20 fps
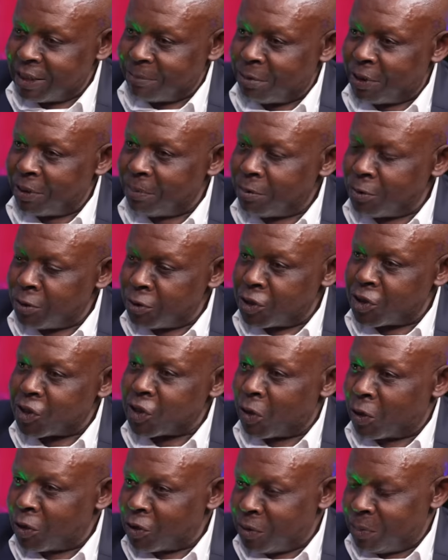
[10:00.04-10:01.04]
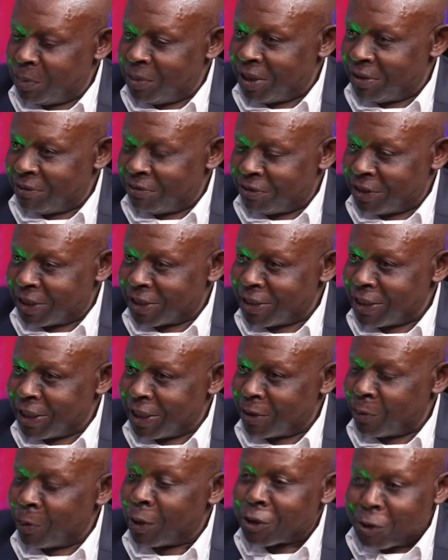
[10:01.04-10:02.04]
people sought to be
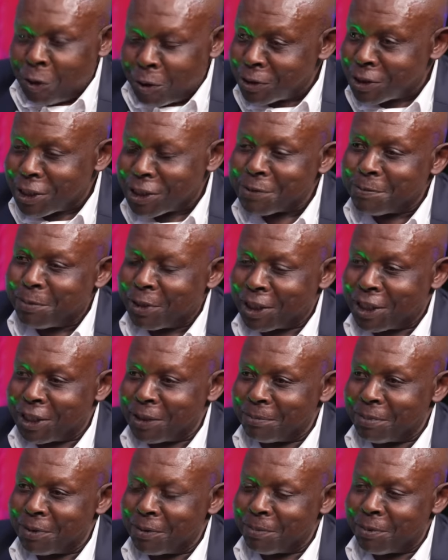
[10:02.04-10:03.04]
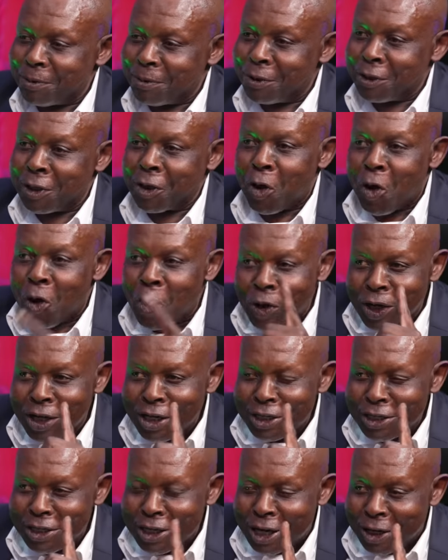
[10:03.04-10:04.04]
evicted, were Xhosa speaking people. The only
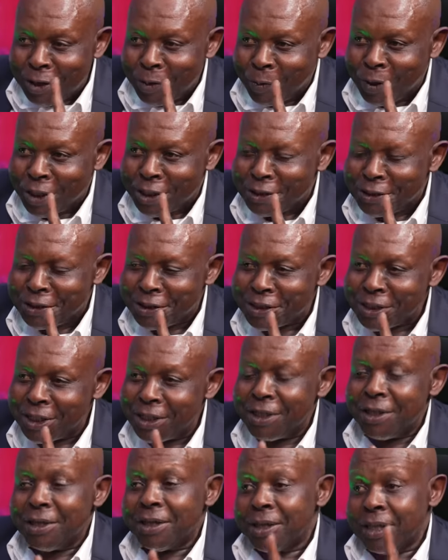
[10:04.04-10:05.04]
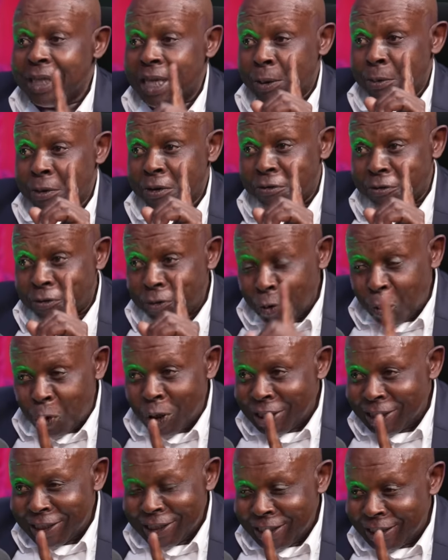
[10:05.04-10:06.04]
language they were
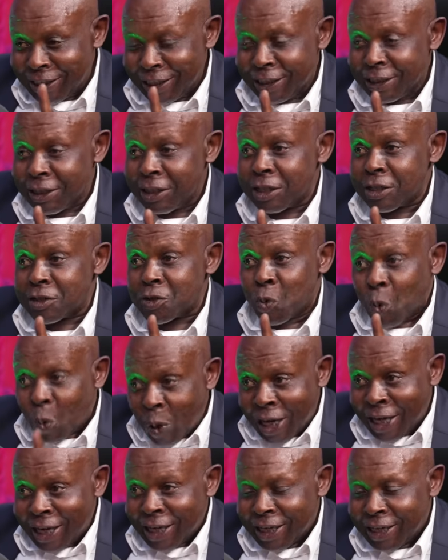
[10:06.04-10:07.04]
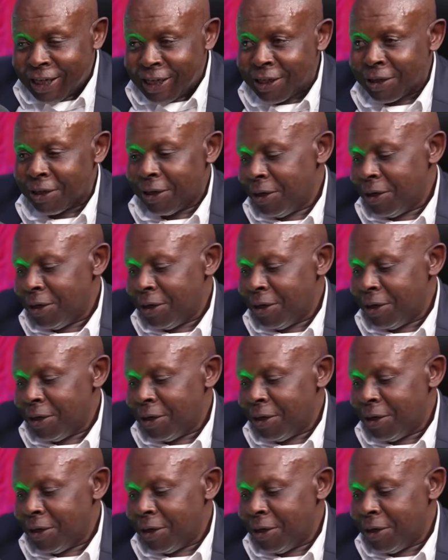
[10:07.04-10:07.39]
fluent in in this world,